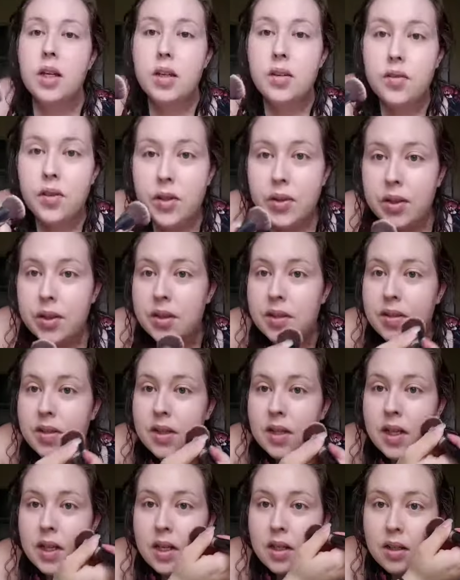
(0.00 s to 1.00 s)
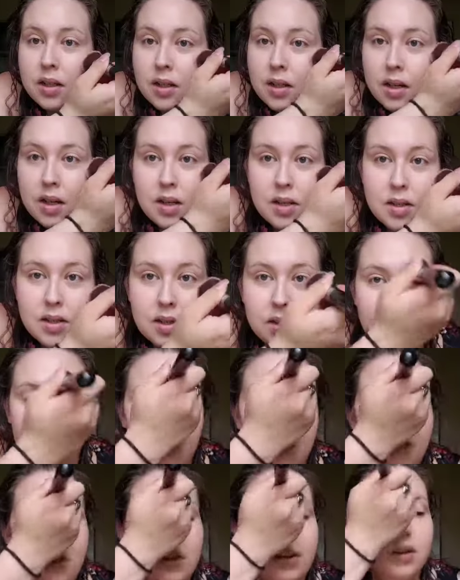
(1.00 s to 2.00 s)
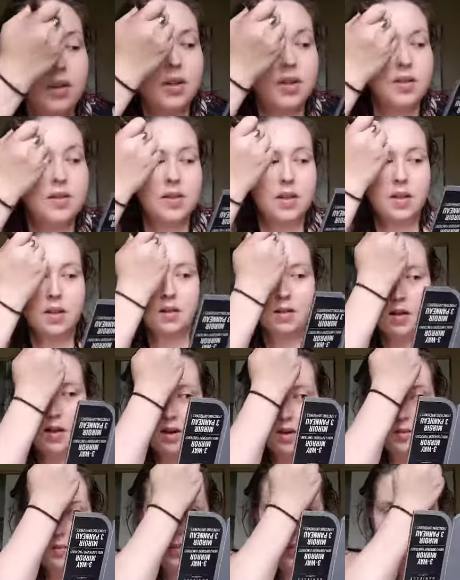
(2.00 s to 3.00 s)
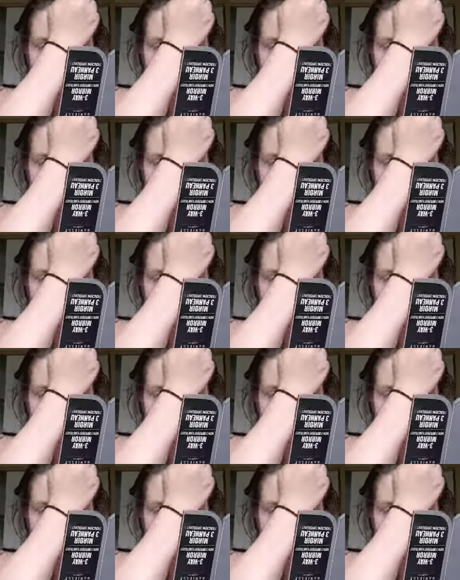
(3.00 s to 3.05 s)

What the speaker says: if you can see, that I still have redness in a lot of